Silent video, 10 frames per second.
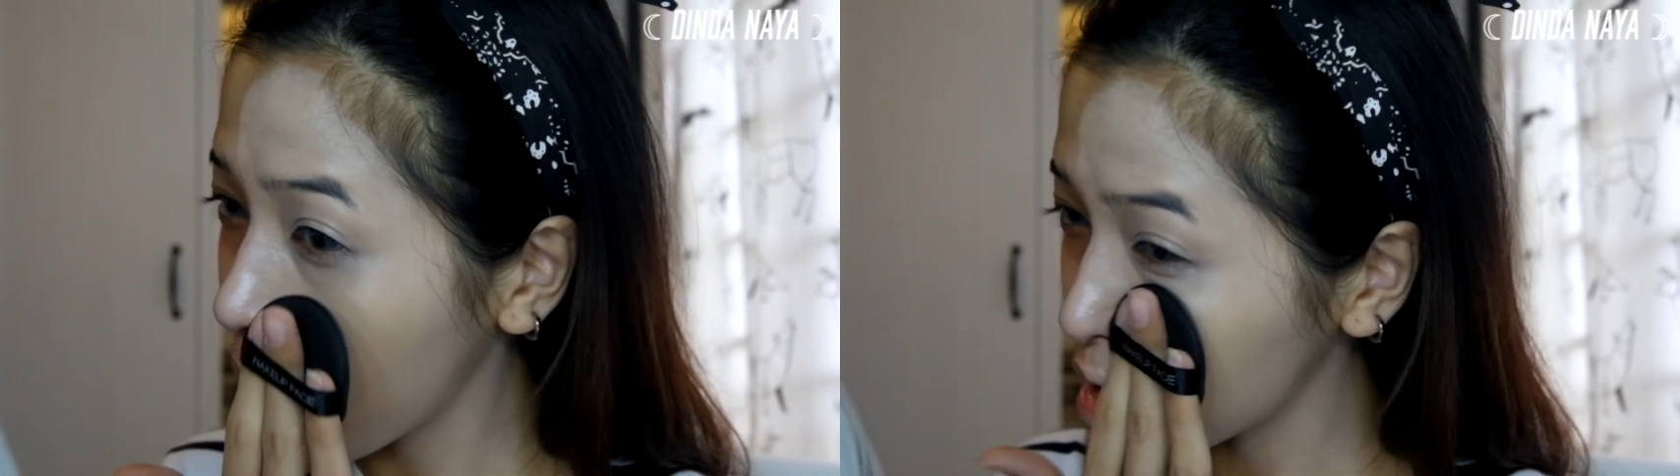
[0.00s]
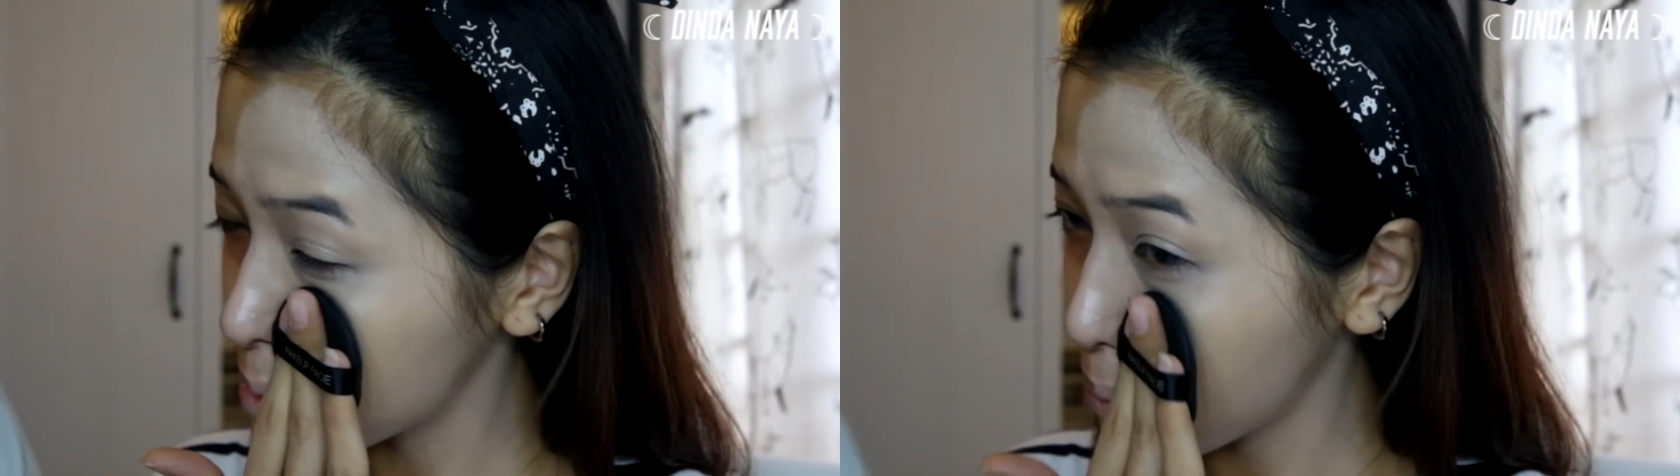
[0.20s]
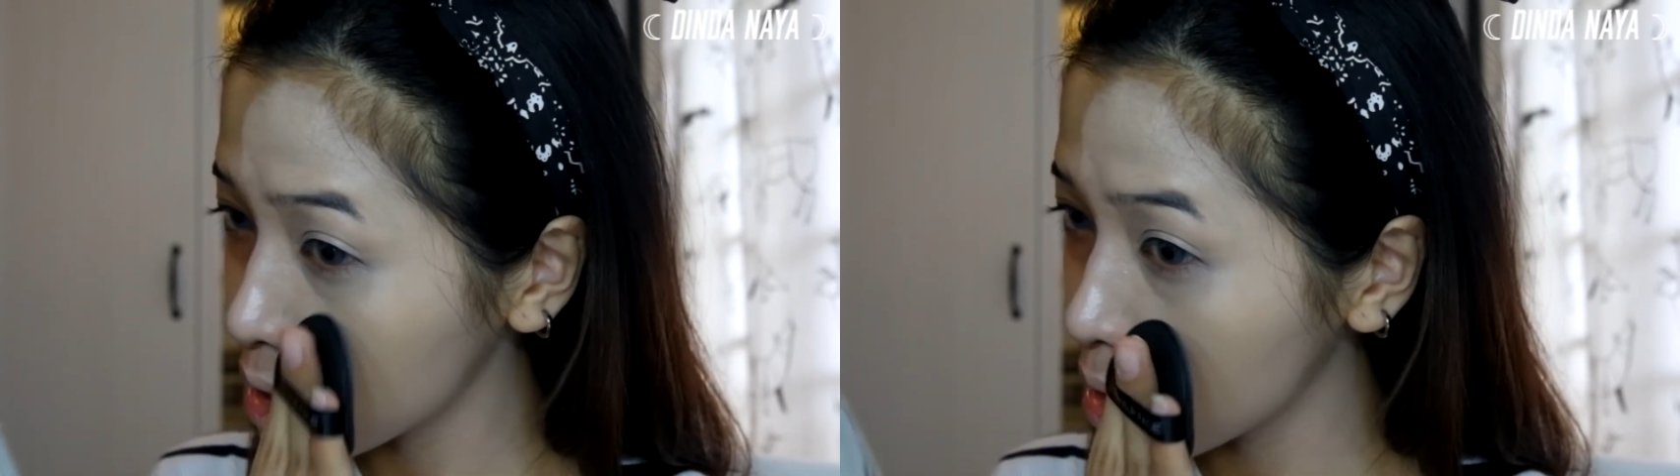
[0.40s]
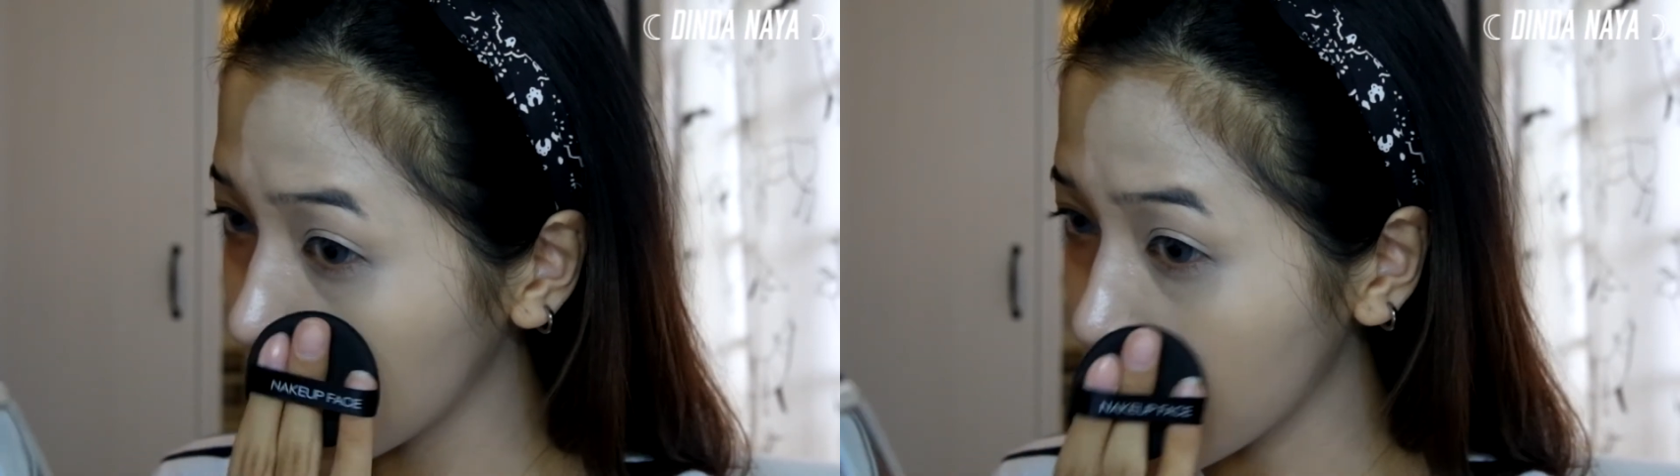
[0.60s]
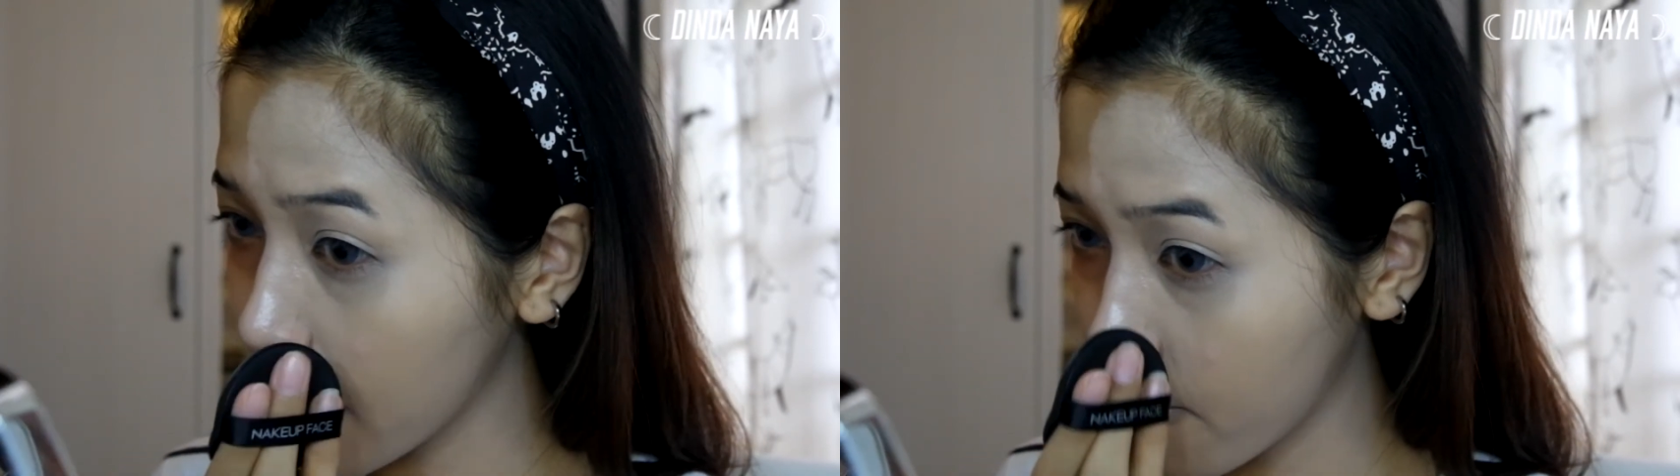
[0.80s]

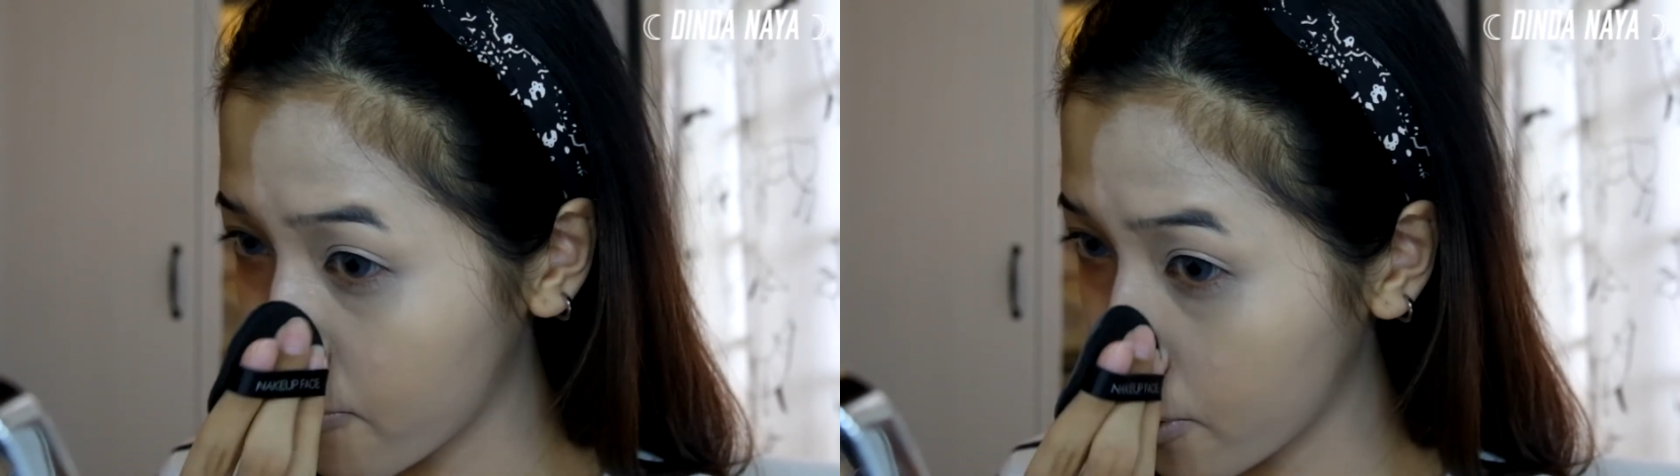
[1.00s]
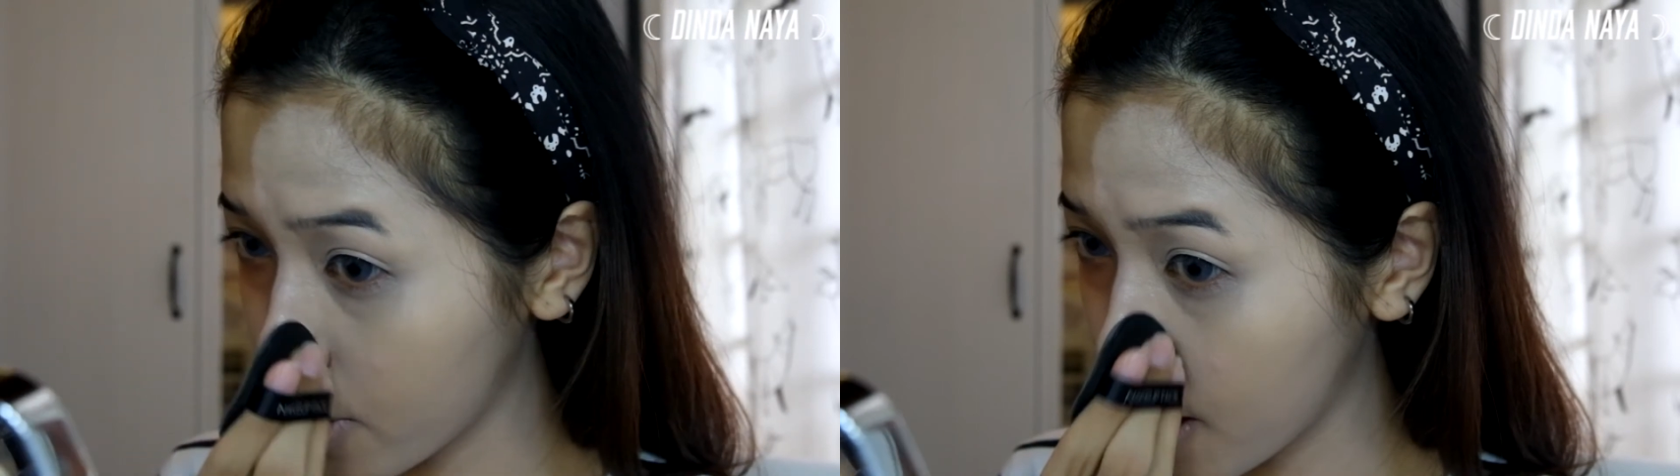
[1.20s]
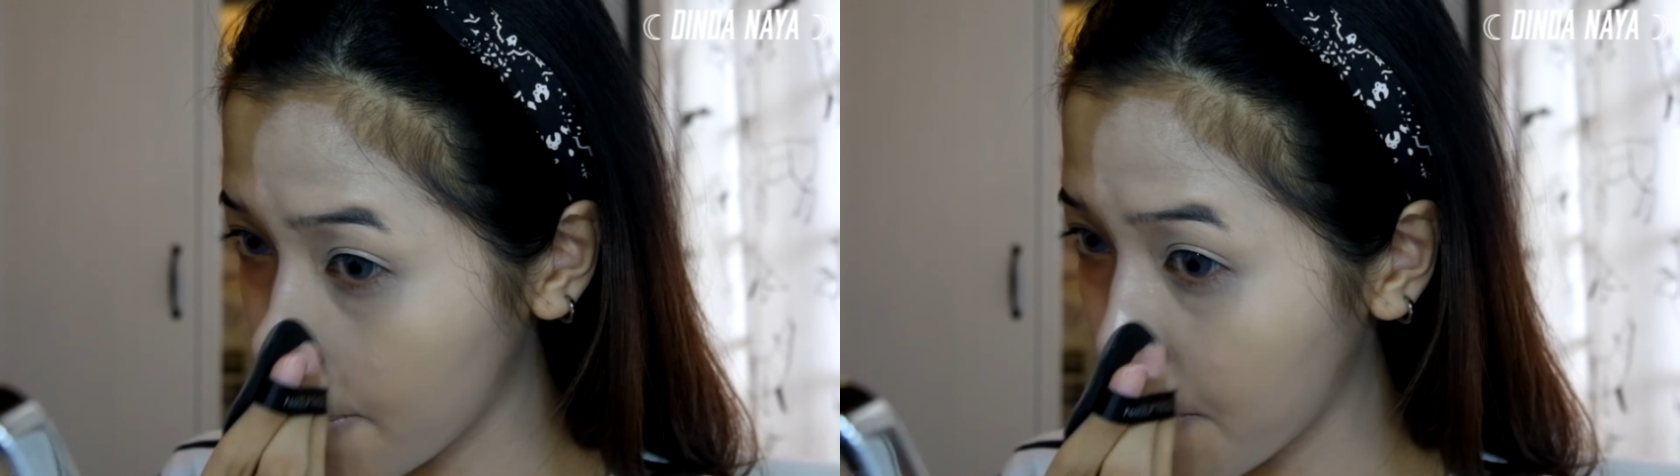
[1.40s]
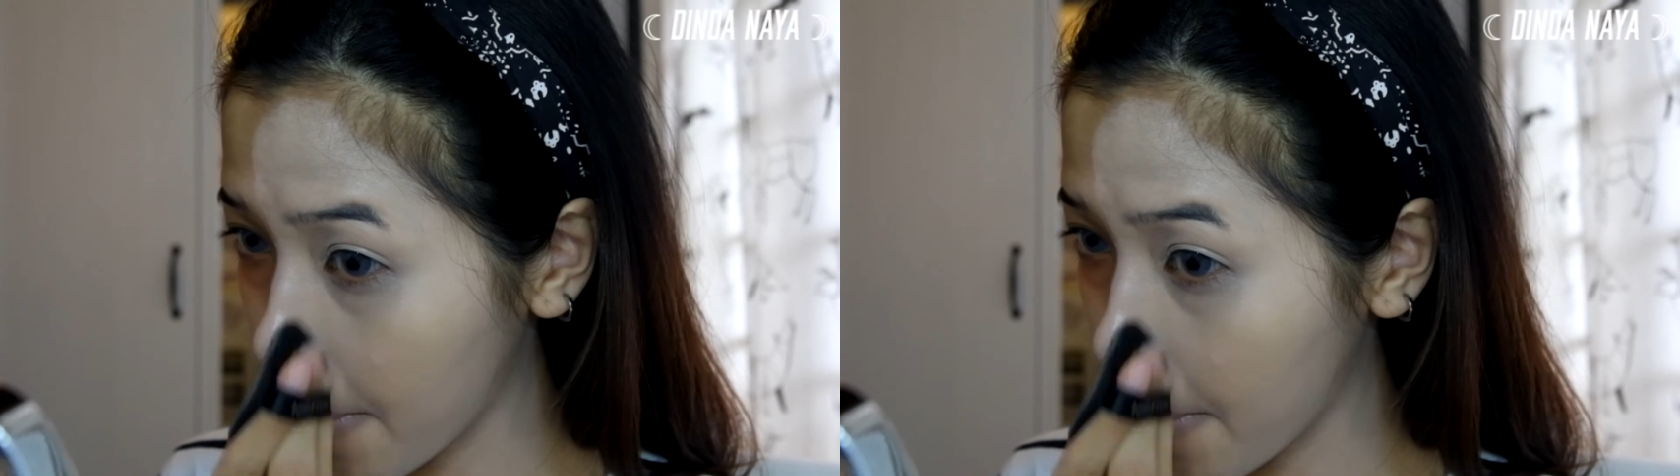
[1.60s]
especially if you keep